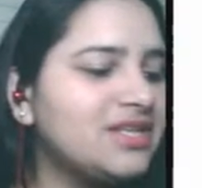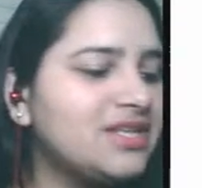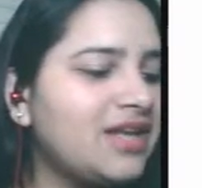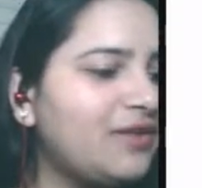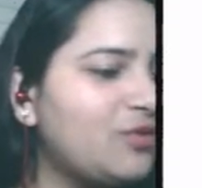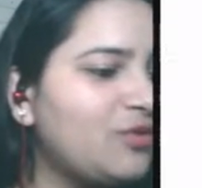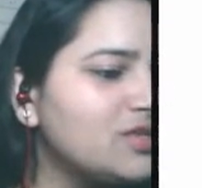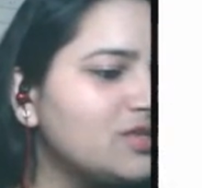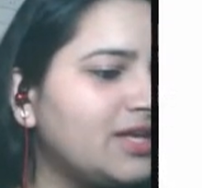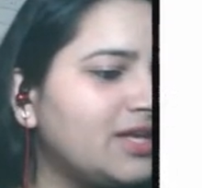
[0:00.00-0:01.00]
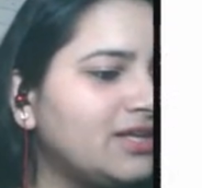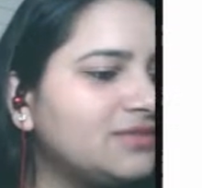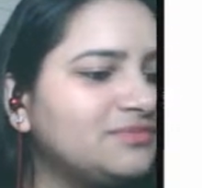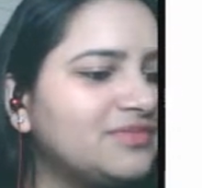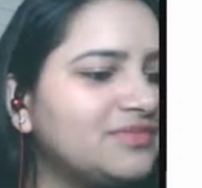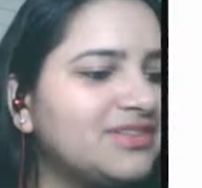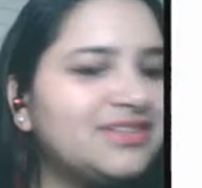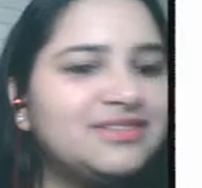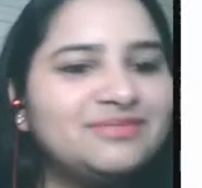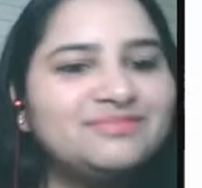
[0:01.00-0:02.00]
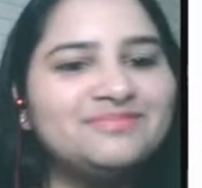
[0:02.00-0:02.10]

and I was like, uh,